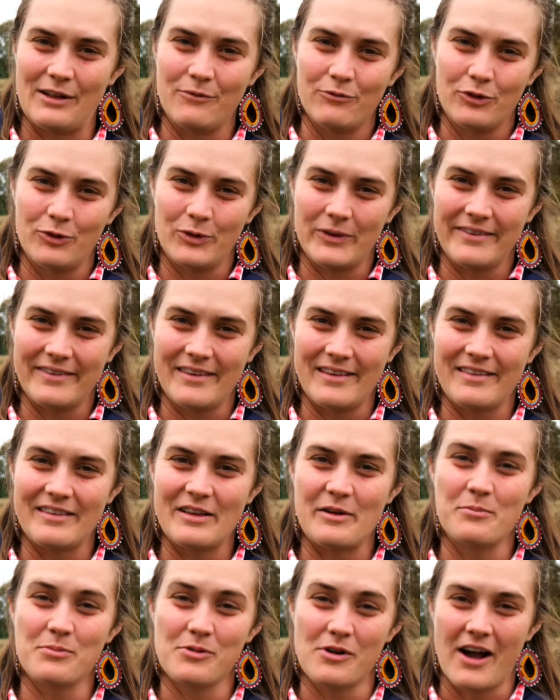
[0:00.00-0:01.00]
influences
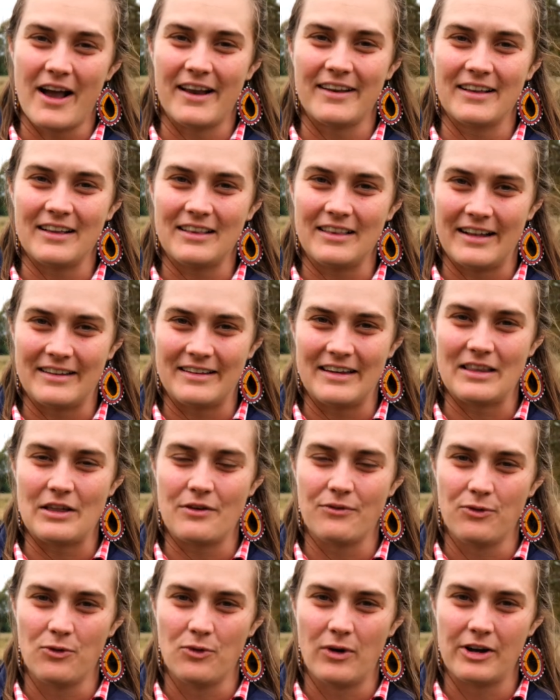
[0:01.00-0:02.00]
prior to collecting
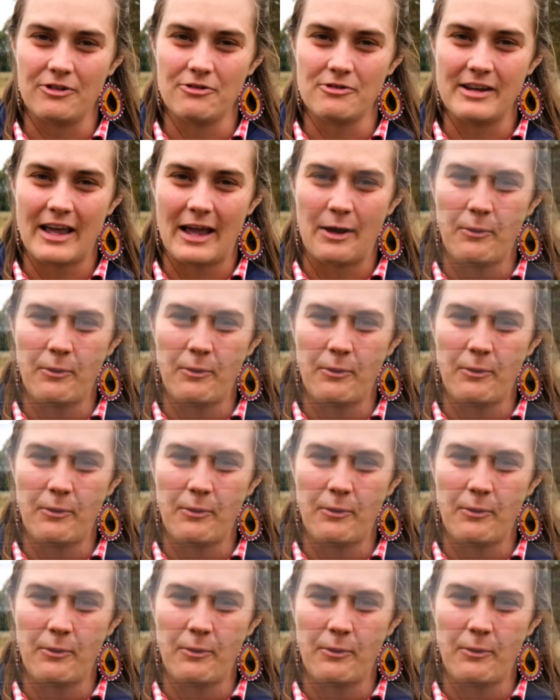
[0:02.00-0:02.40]
their 400-day